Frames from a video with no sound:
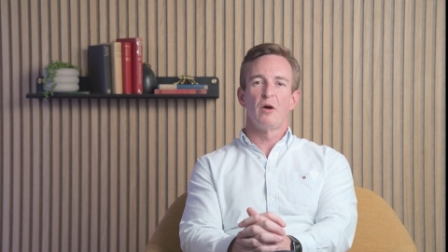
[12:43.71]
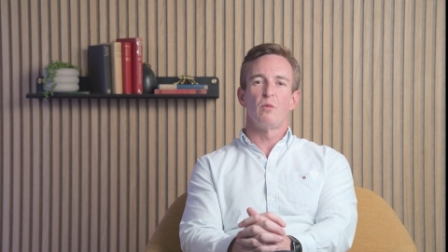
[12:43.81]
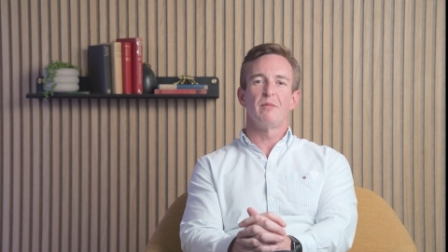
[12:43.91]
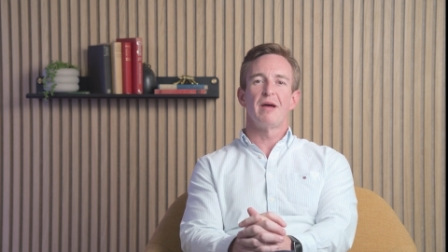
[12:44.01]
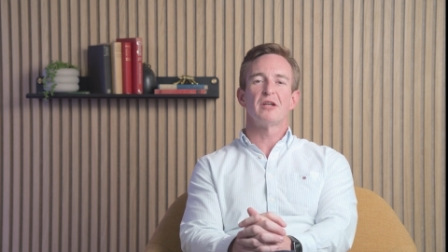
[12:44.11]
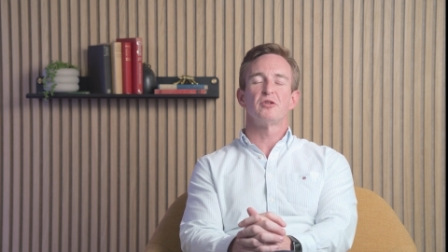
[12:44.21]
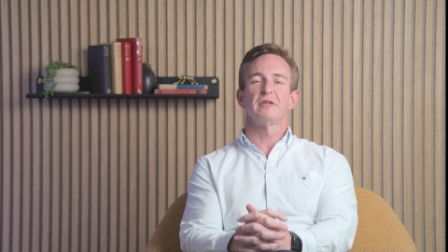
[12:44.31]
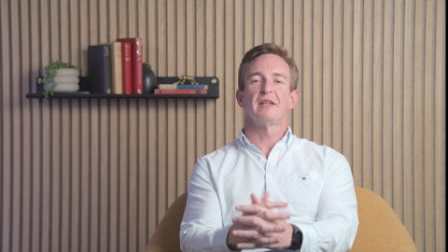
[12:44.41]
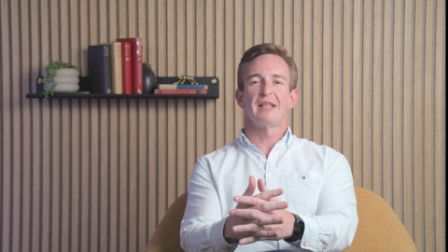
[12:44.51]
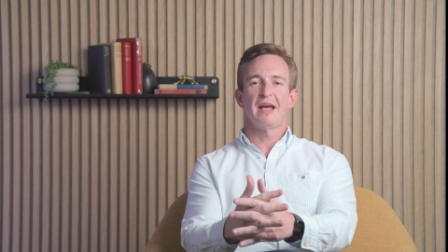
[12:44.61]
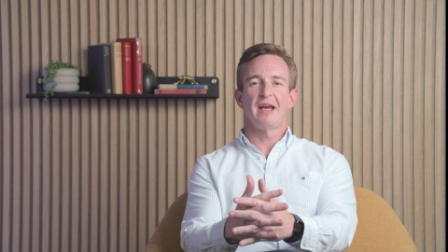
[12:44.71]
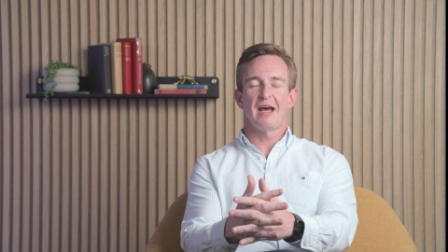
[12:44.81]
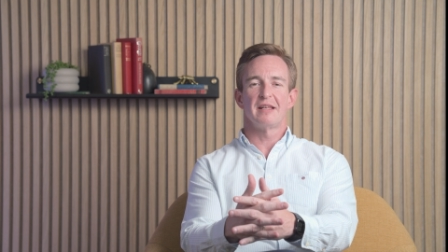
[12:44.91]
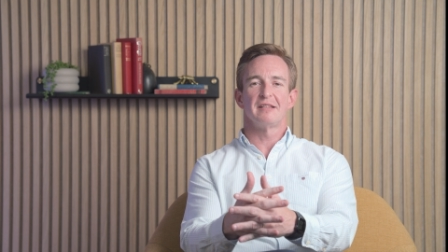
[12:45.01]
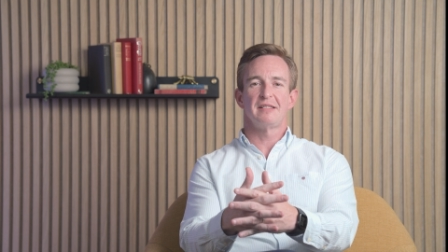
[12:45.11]
we make sure that they
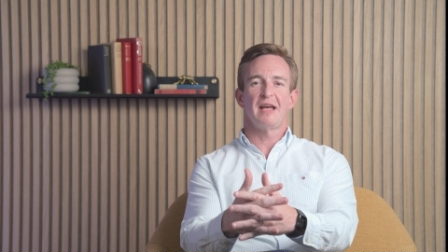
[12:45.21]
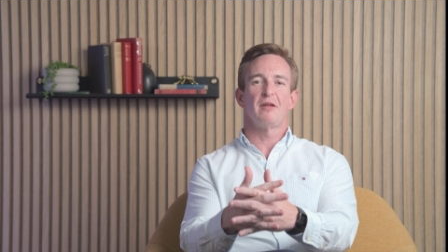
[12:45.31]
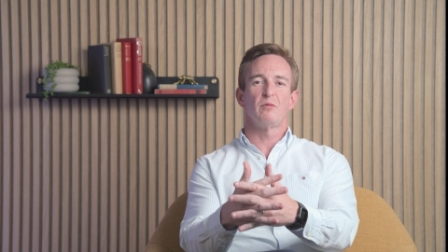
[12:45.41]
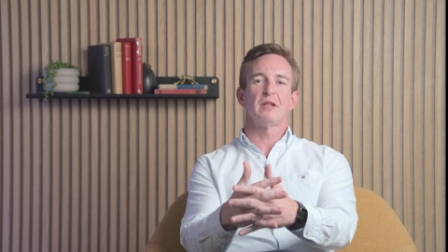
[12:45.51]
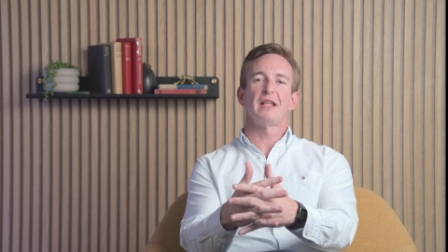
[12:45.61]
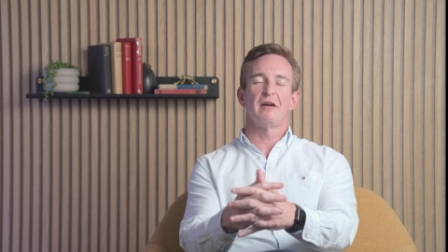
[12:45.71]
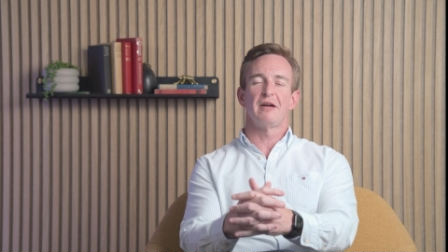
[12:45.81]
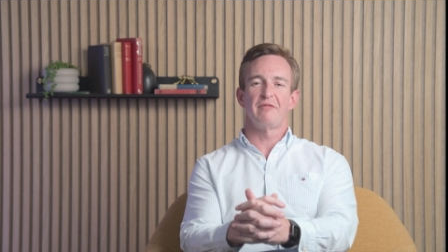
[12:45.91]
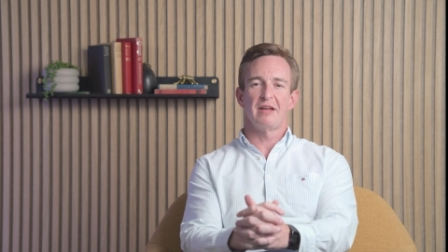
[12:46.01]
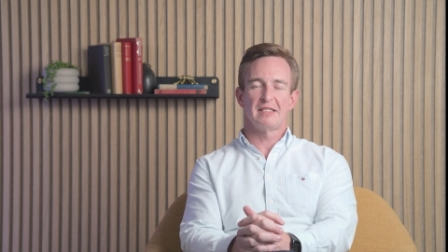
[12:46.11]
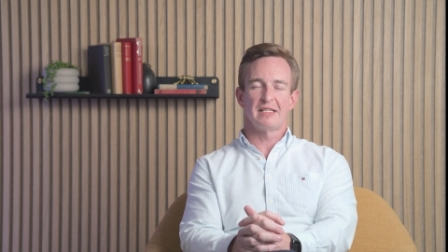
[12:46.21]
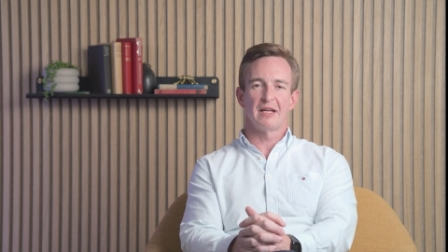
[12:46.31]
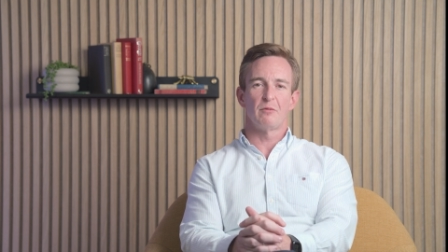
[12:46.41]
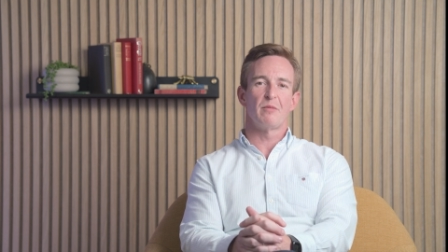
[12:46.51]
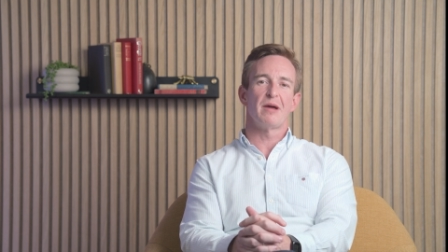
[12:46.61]
understand what they are investing
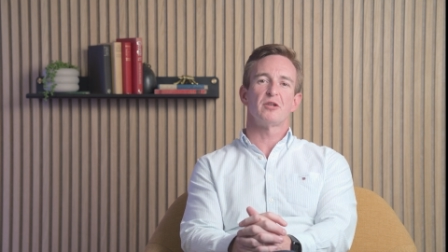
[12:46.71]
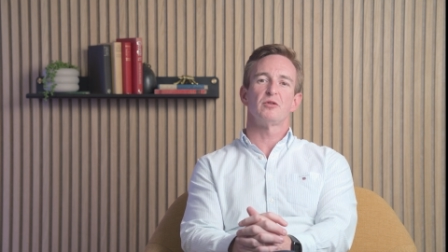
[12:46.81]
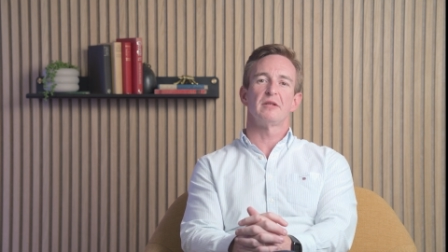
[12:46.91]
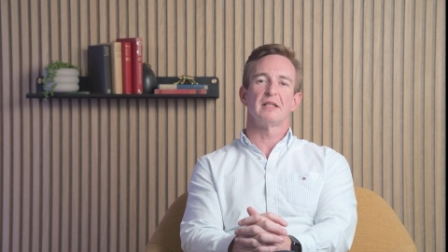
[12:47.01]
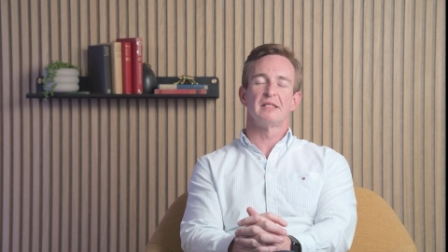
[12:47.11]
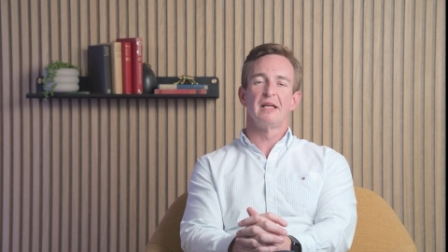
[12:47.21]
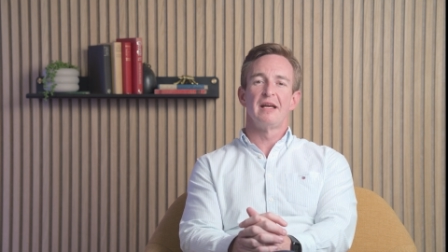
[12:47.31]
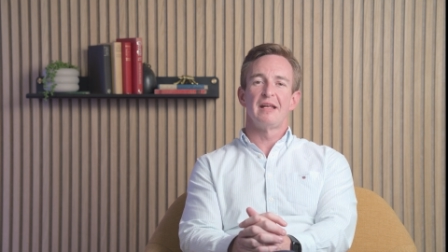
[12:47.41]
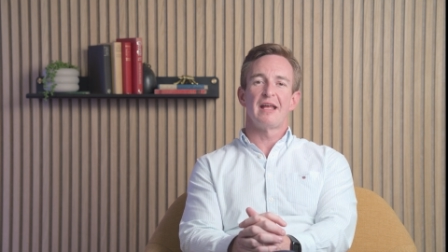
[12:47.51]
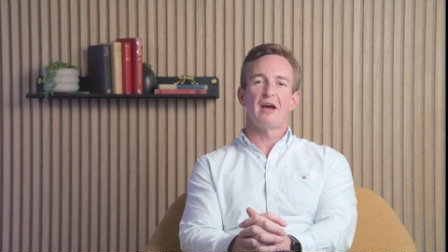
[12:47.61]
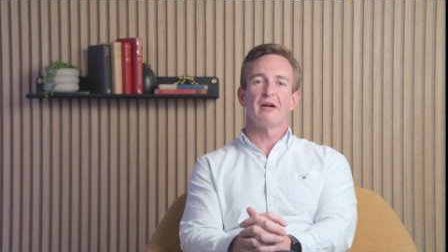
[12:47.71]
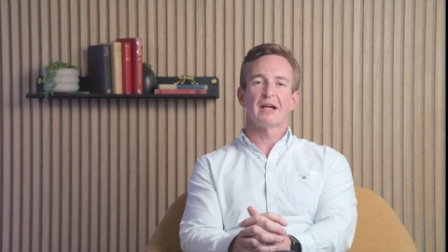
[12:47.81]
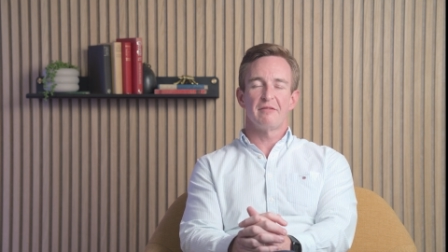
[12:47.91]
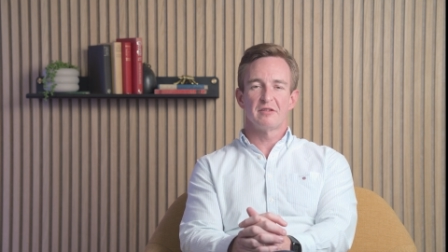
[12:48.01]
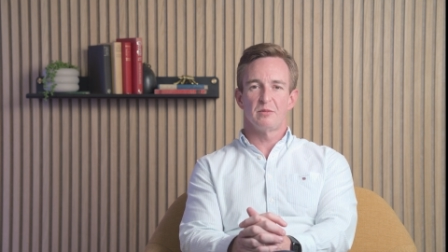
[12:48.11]
in, we make sure that they are
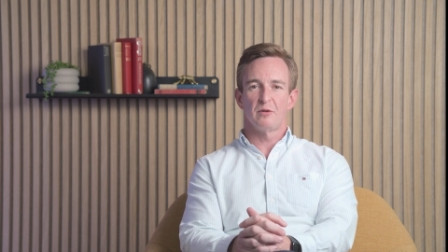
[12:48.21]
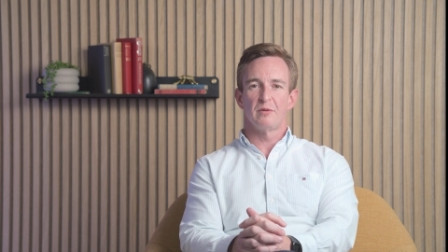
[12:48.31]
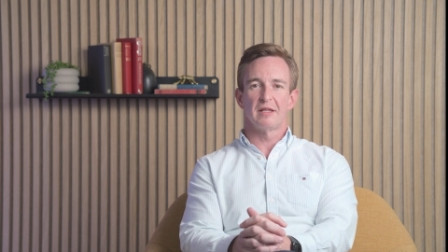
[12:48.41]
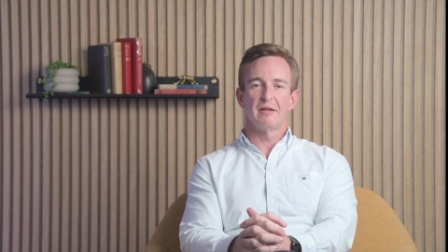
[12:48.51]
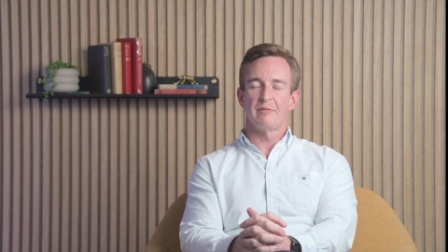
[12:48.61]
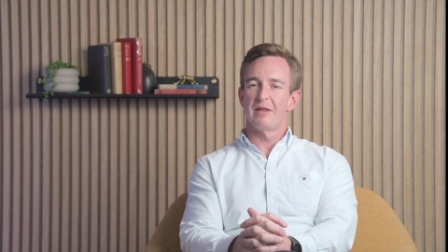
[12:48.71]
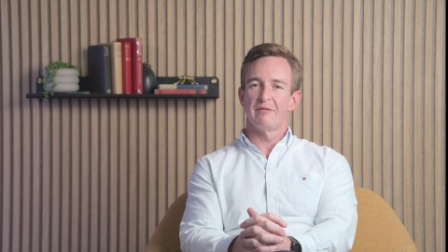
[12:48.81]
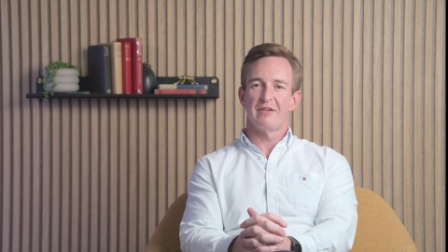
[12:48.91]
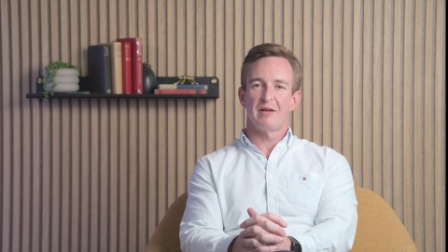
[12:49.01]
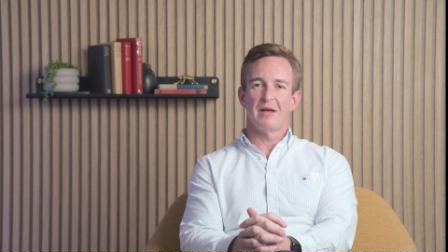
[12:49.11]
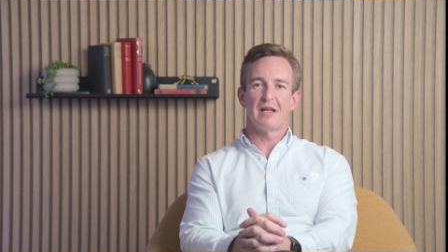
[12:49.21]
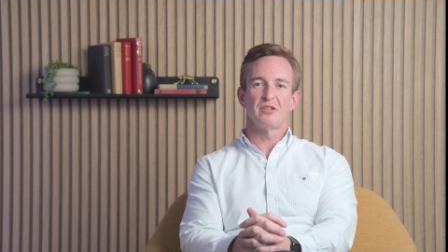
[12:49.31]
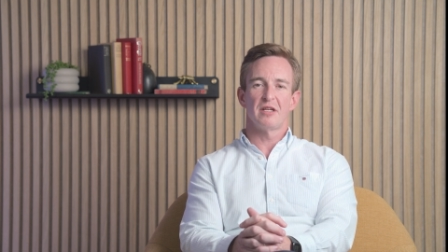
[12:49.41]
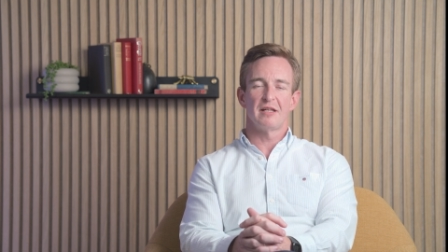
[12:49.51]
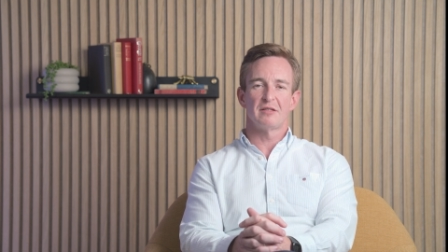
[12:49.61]
comfortable with the fund
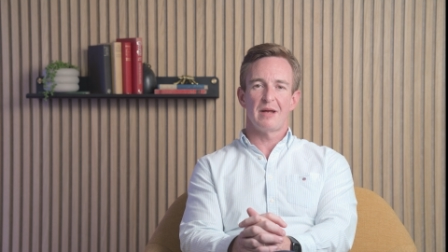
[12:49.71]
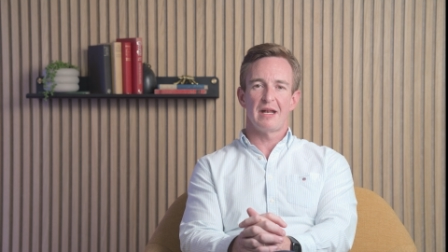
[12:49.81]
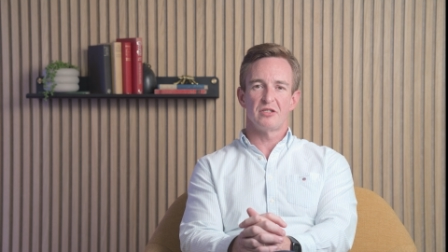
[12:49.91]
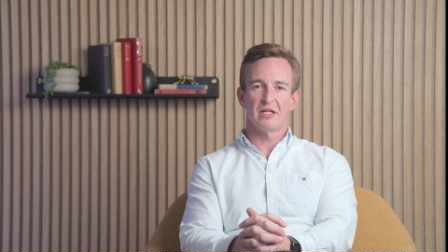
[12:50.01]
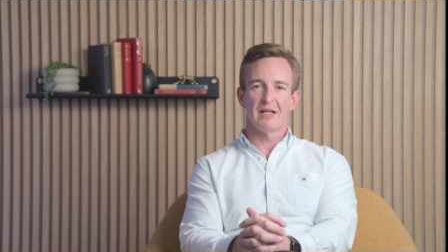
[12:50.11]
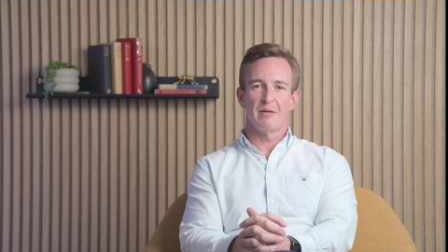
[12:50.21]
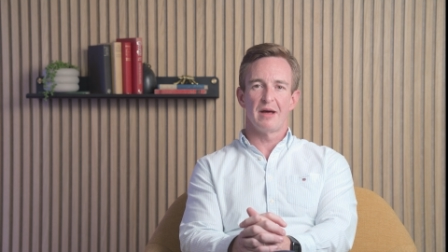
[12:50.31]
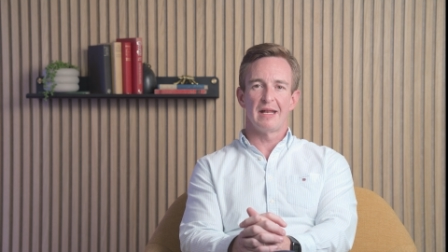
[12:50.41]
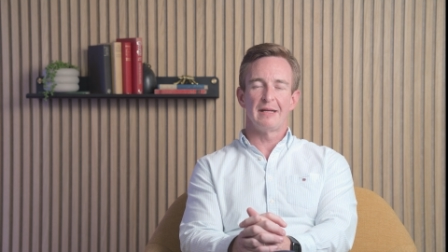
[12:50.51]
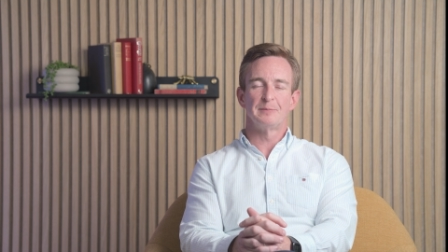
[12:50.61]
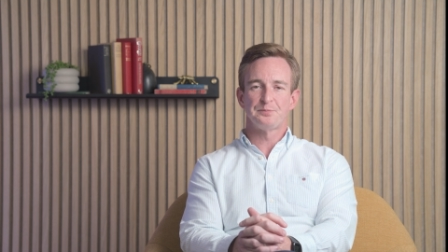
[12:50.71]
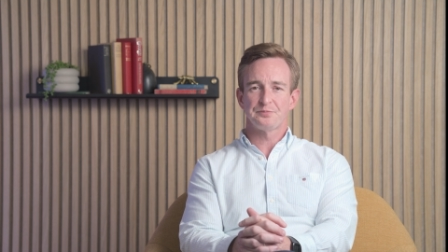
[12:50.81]
manager that's managing their money.